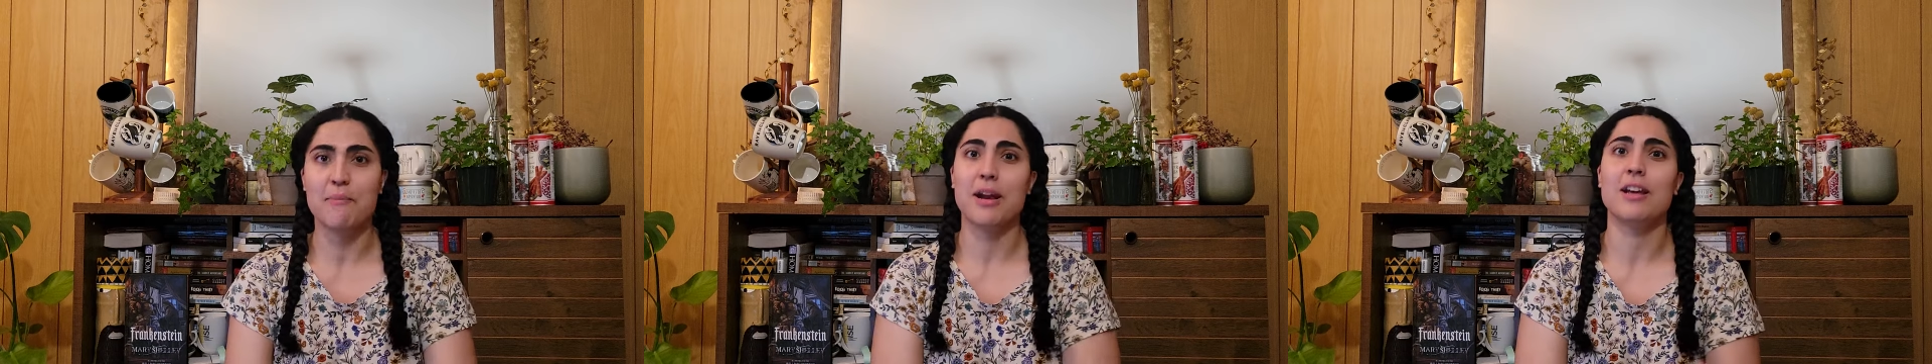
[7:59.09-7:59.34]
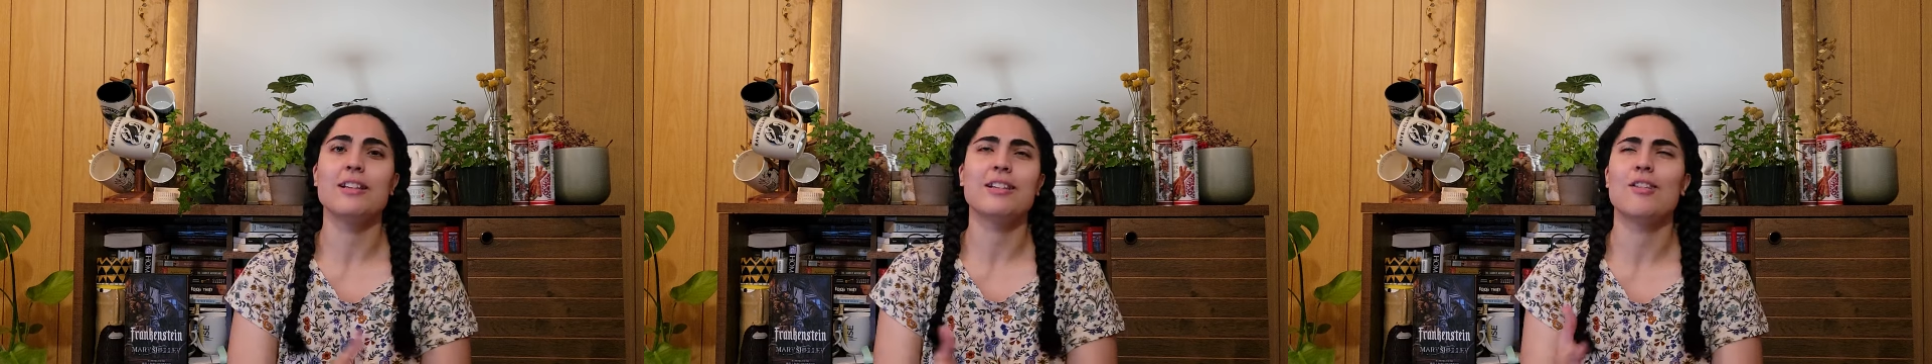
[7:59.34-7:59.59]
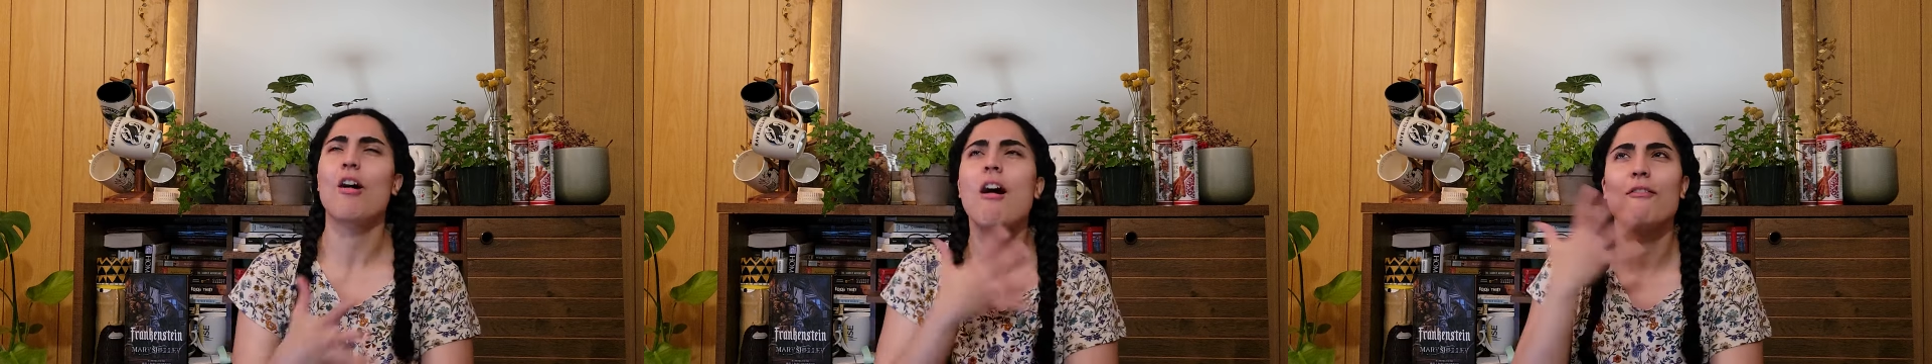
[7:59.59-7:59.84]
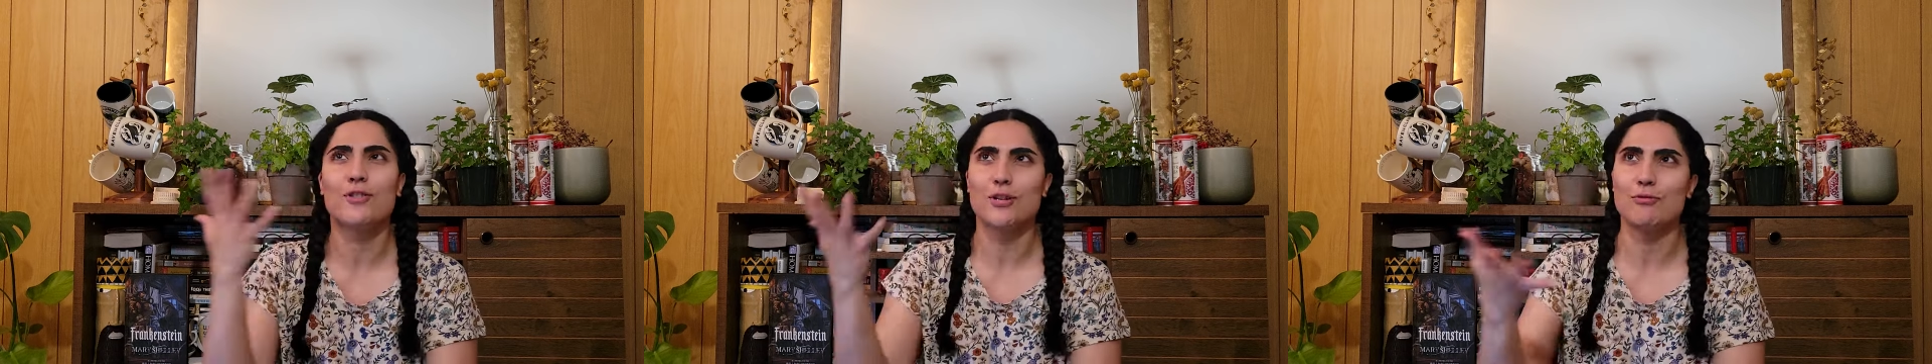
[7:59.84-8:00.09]
and I
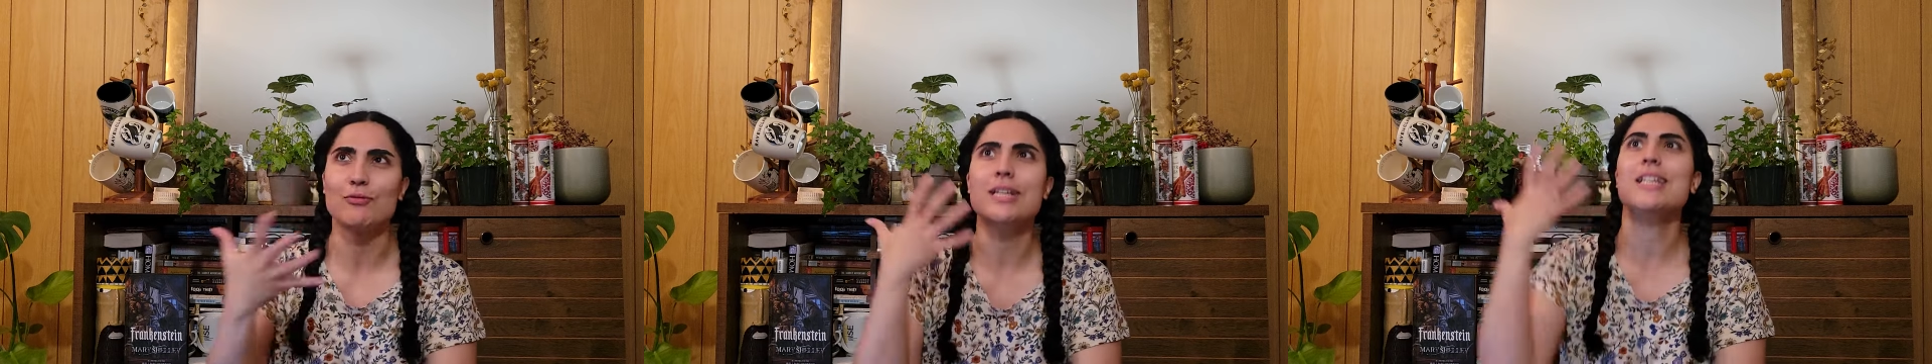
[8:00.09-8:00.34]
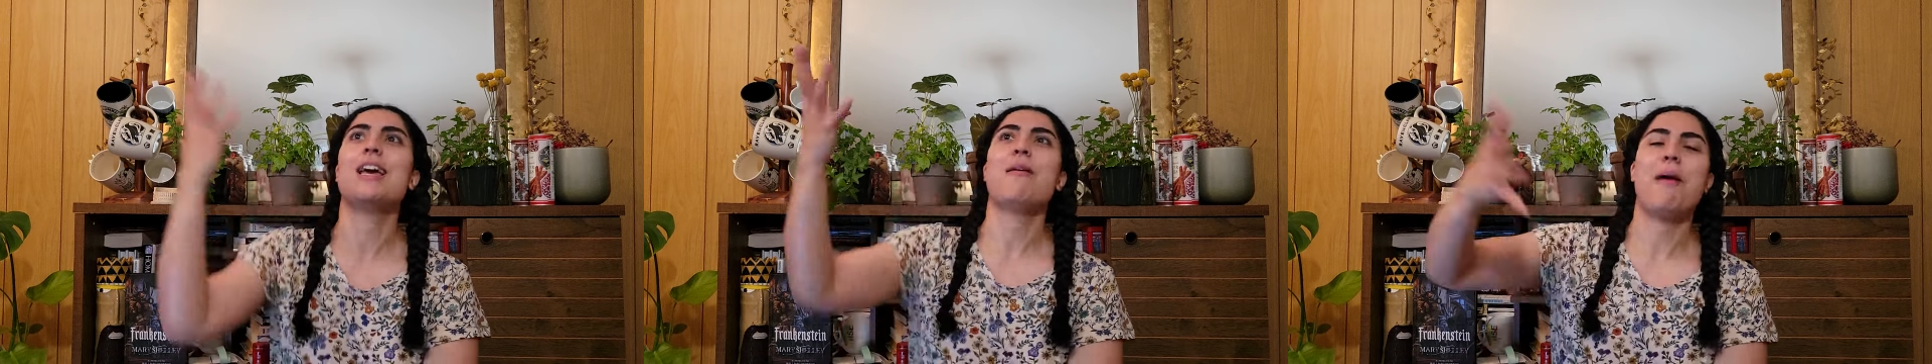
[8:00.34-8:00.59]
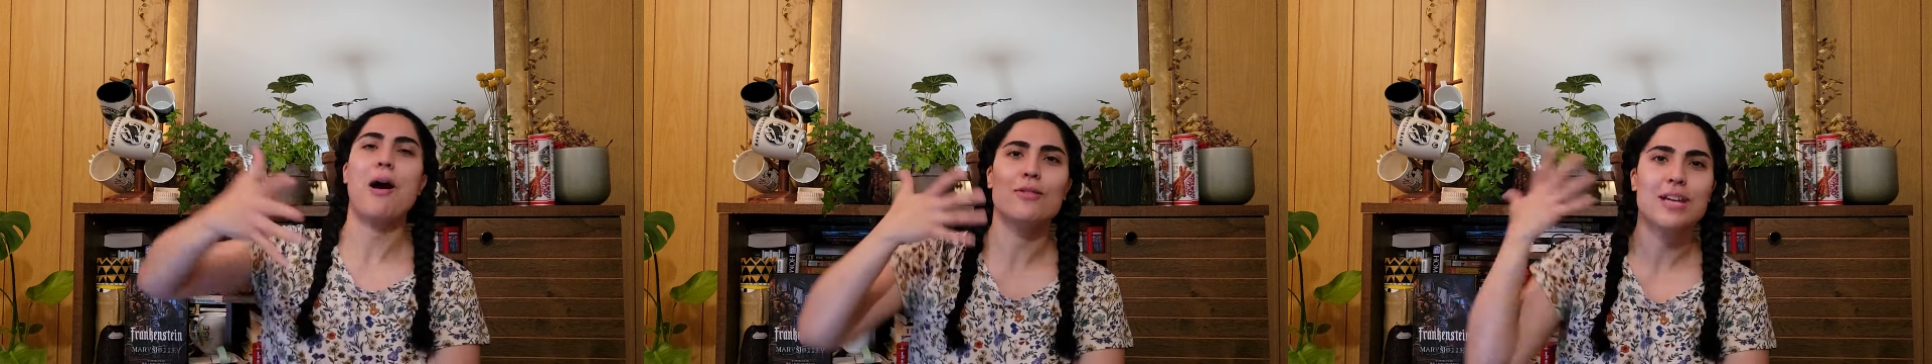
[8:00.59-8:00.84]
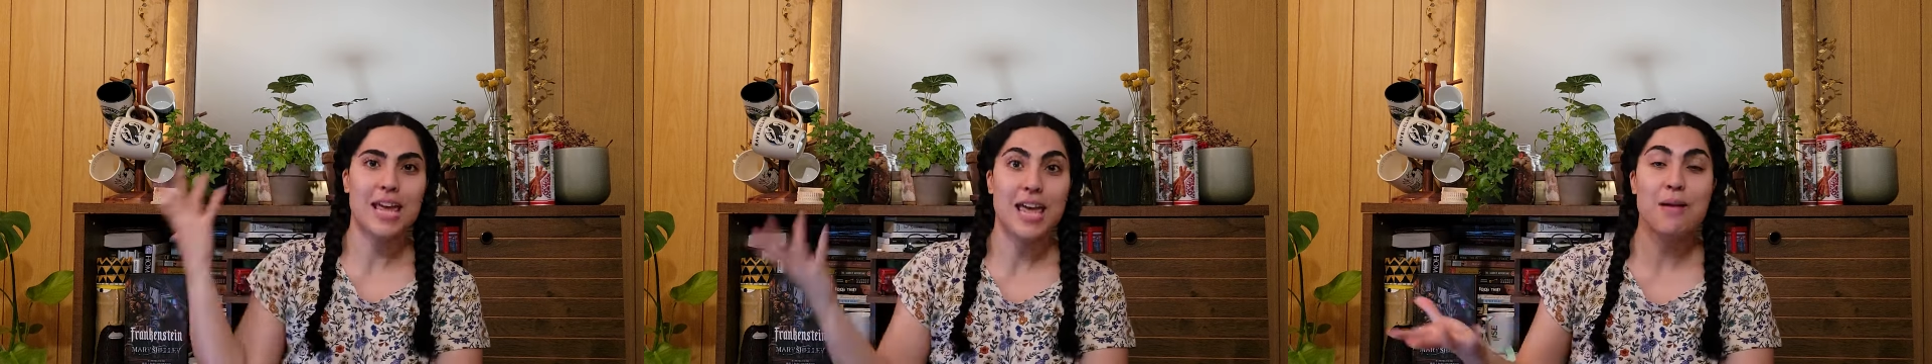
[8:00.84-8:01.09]
love to read about
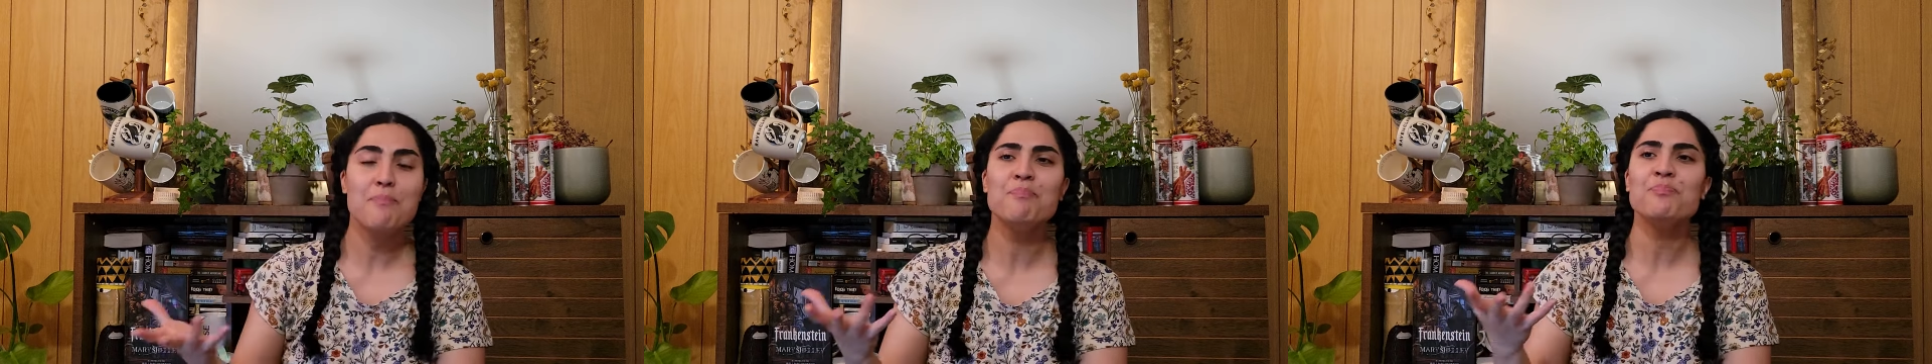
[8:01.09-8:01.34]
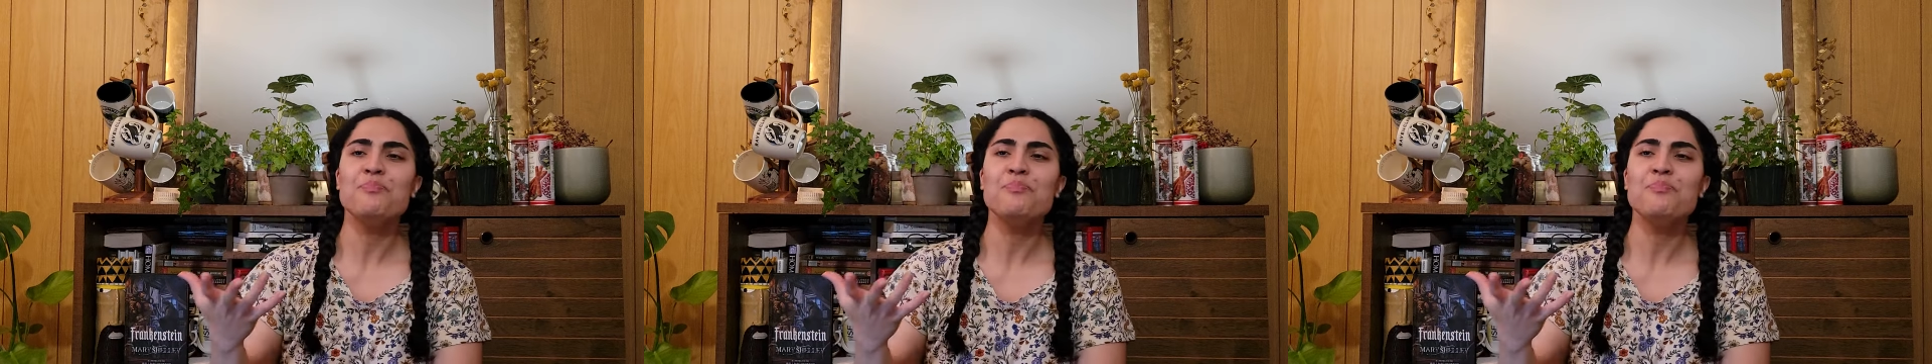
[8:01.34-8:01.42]
him,